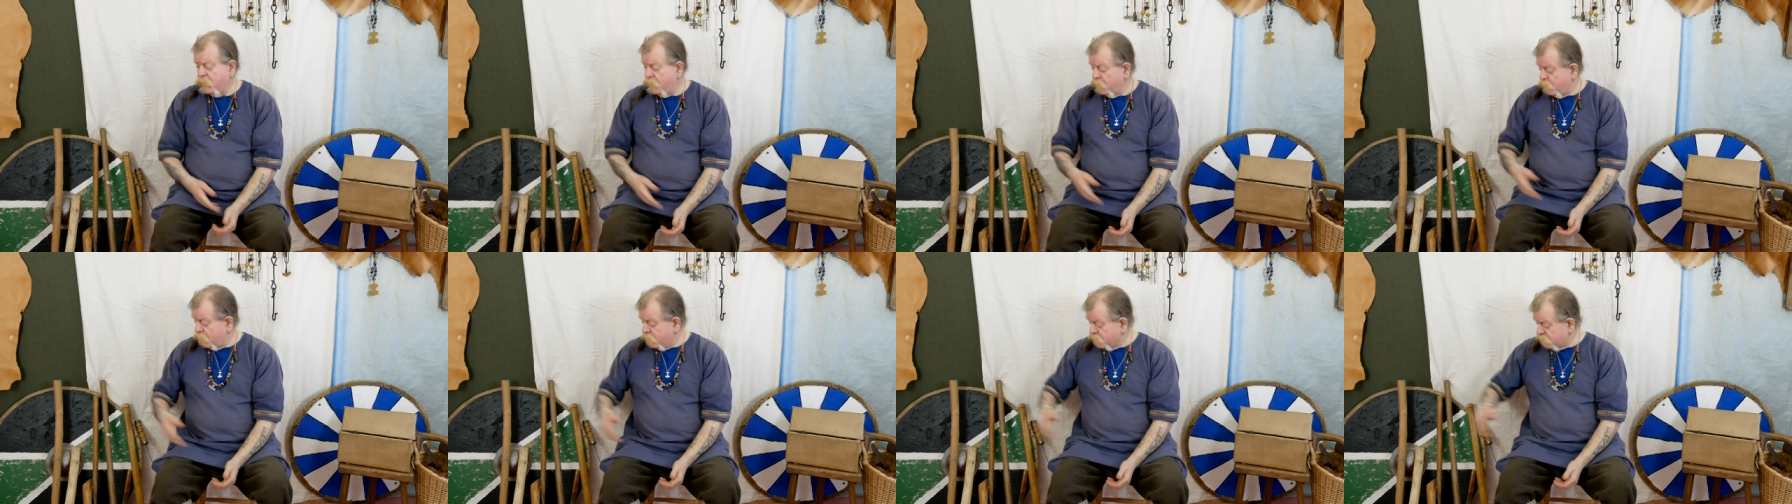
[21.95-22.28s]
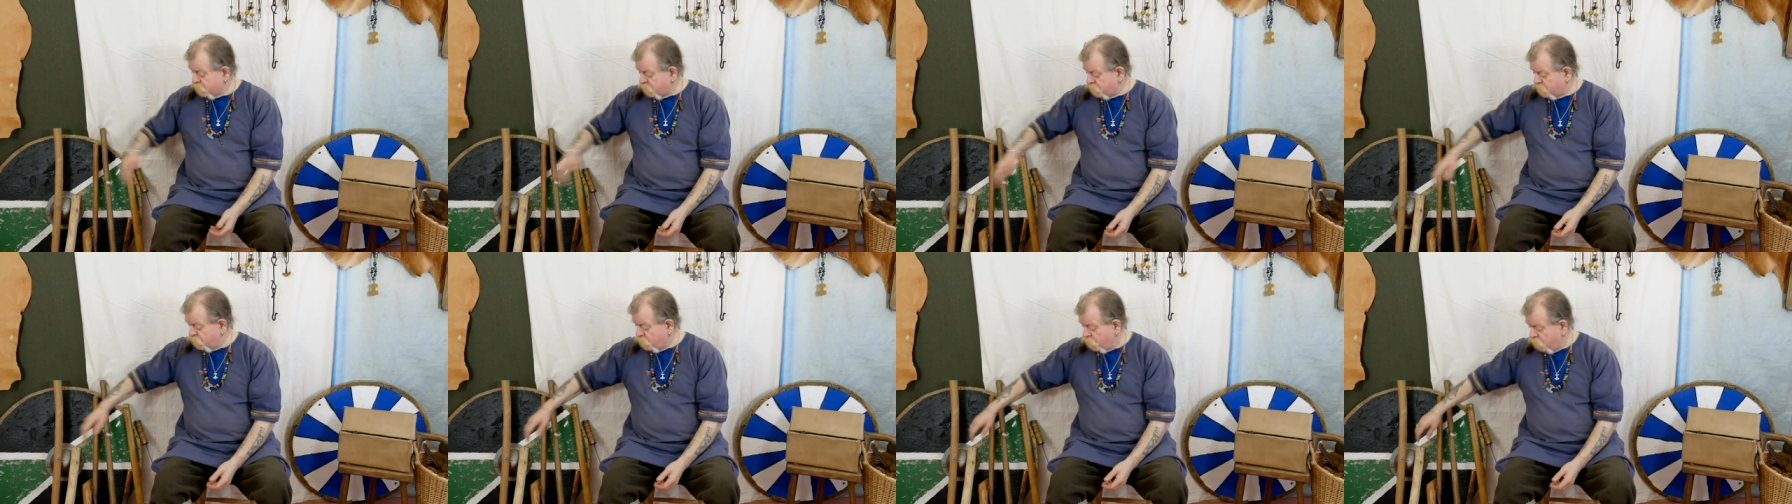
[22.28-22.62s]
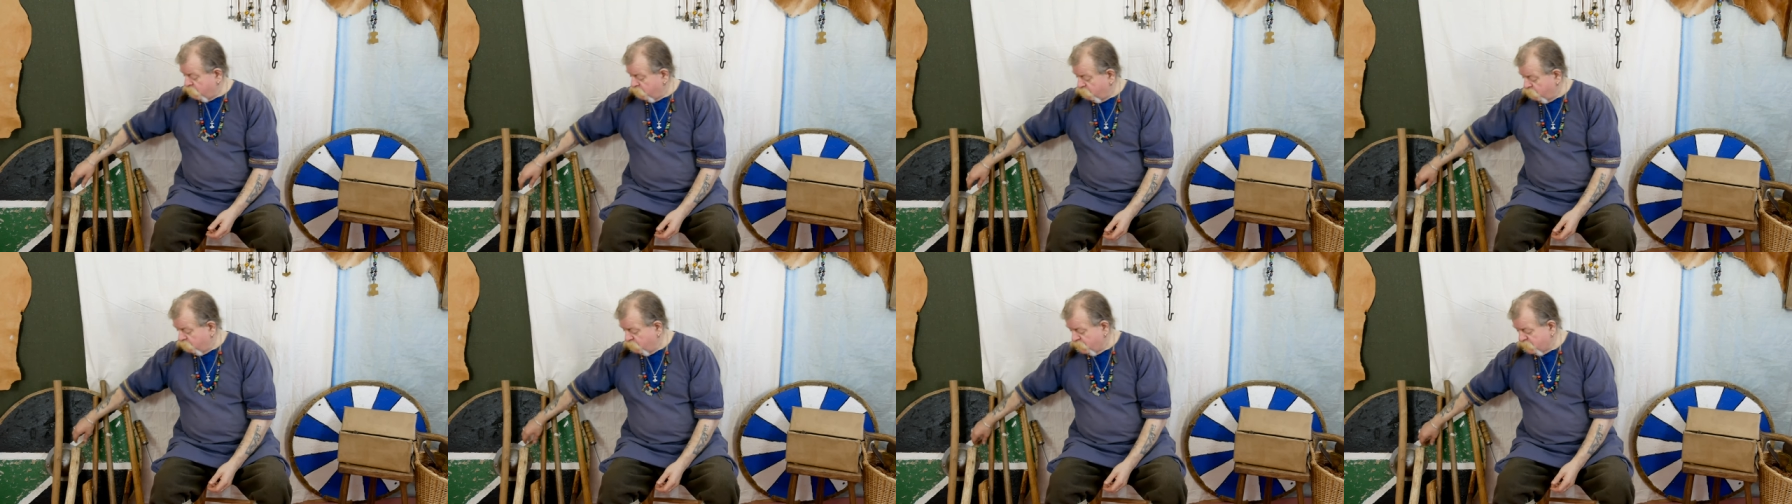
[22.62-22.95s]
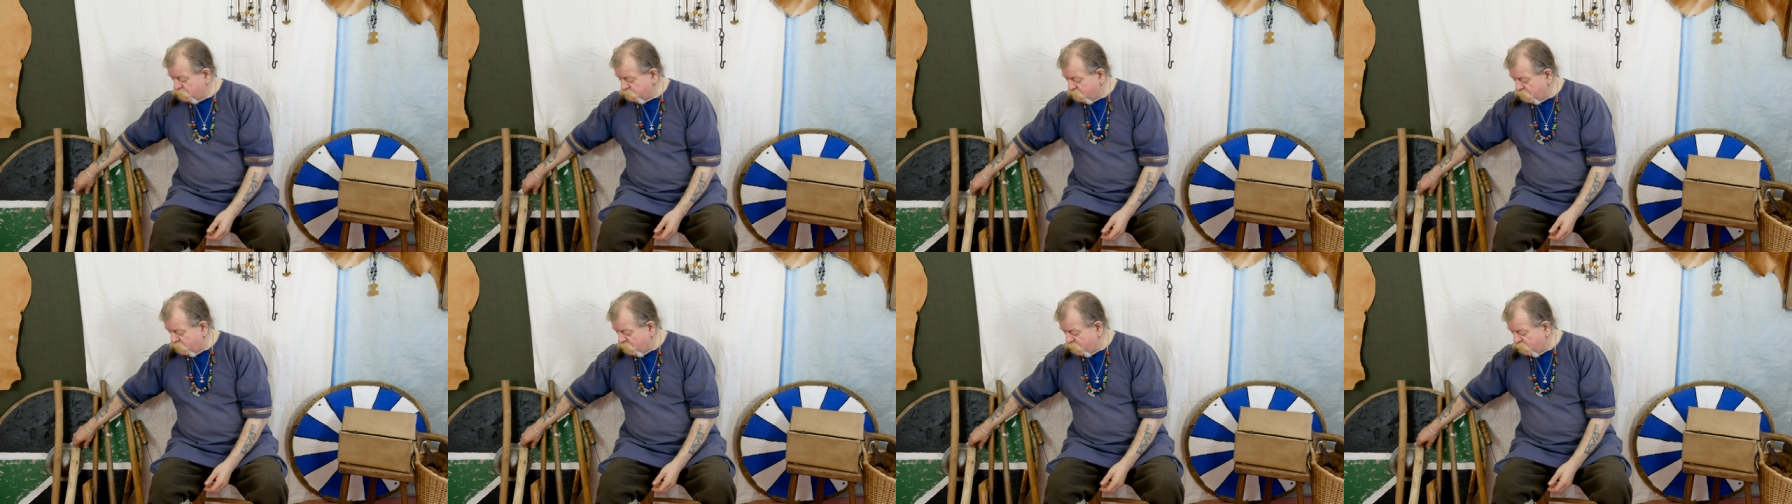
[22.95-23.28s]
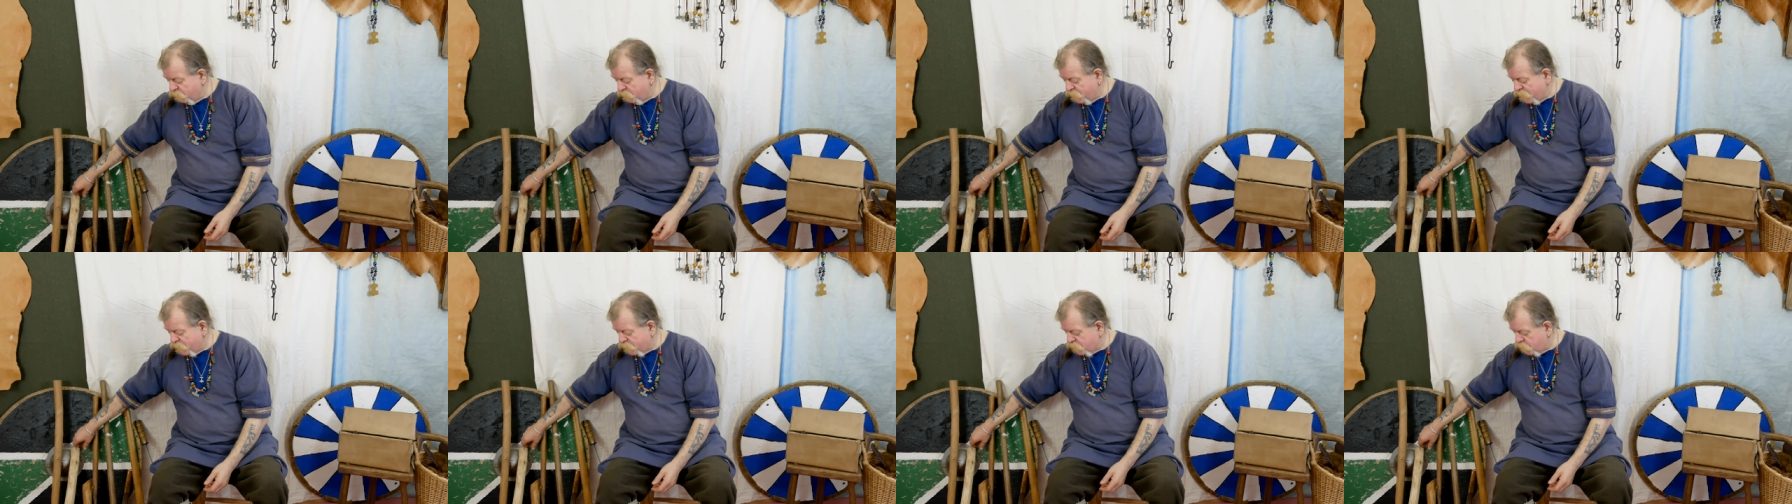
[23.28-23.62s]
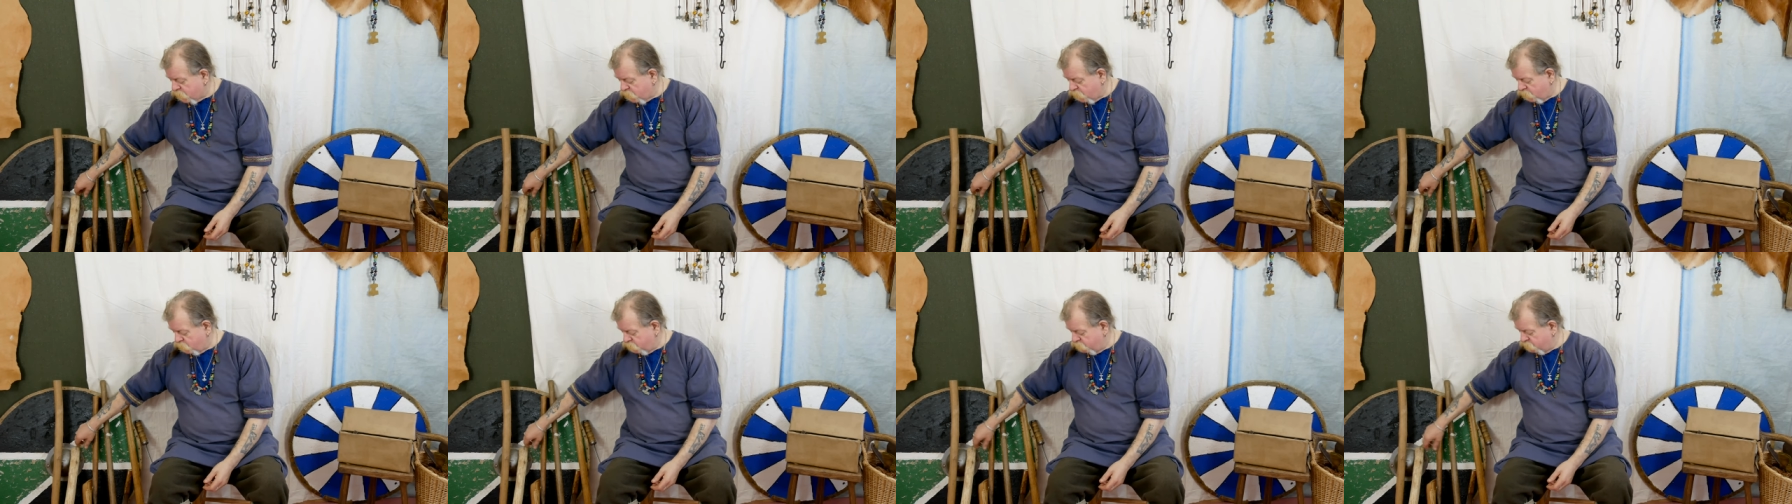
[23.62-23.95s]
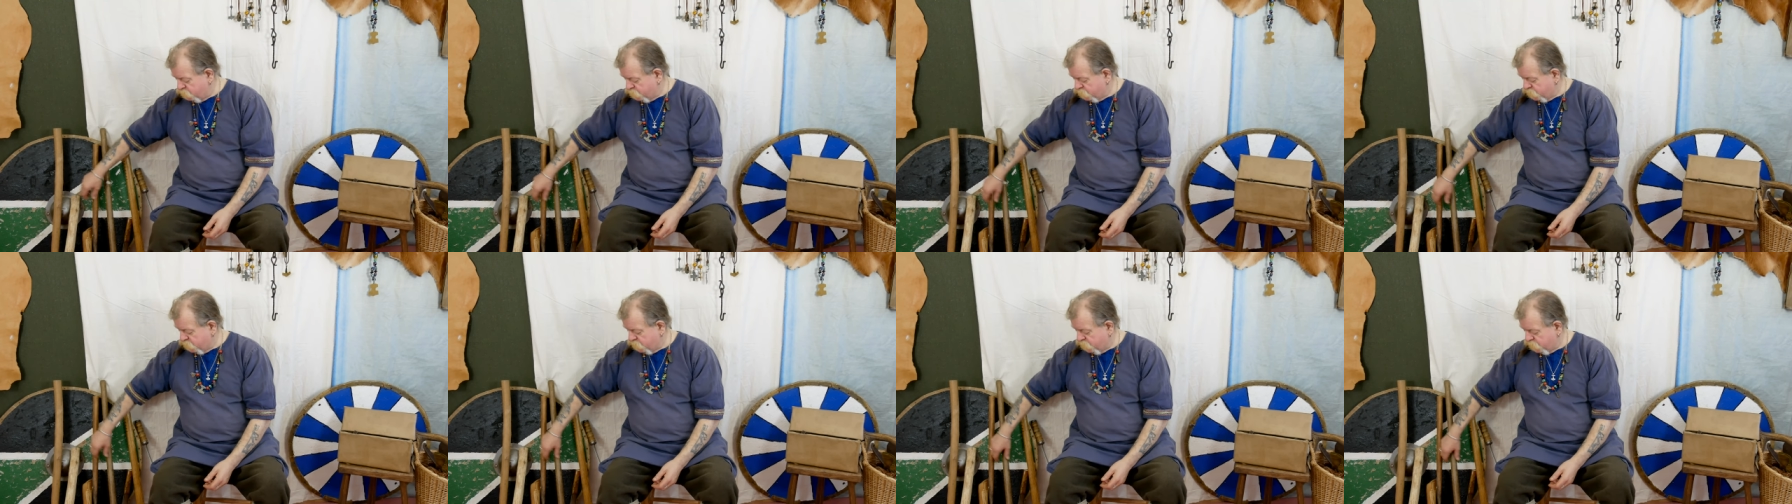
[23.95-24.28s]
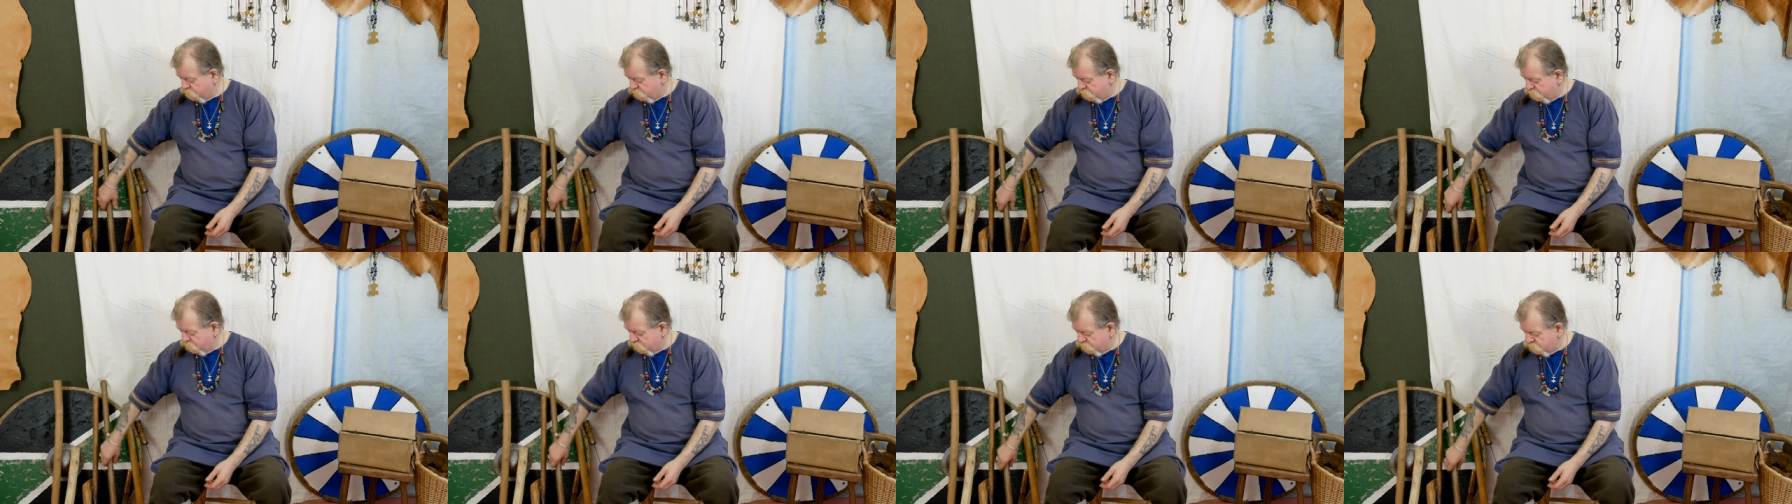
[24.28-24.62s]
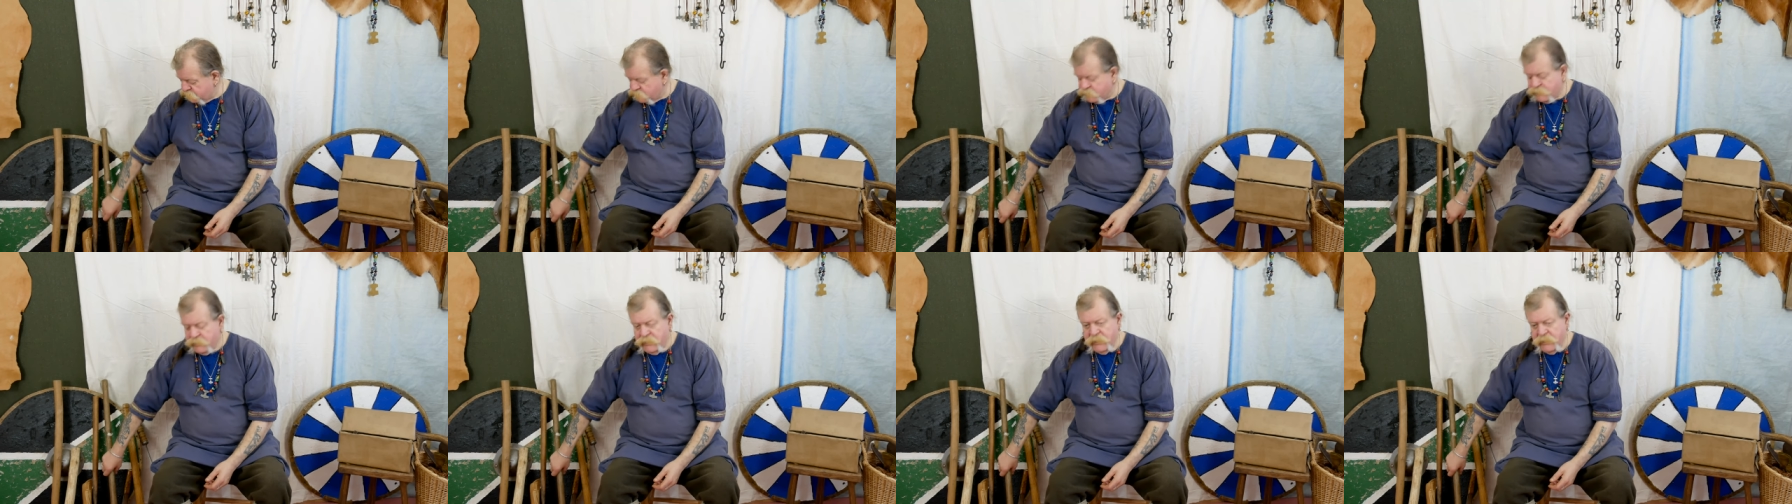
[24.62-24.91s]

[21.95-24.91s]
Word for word: Last time we spoke about clubs and things.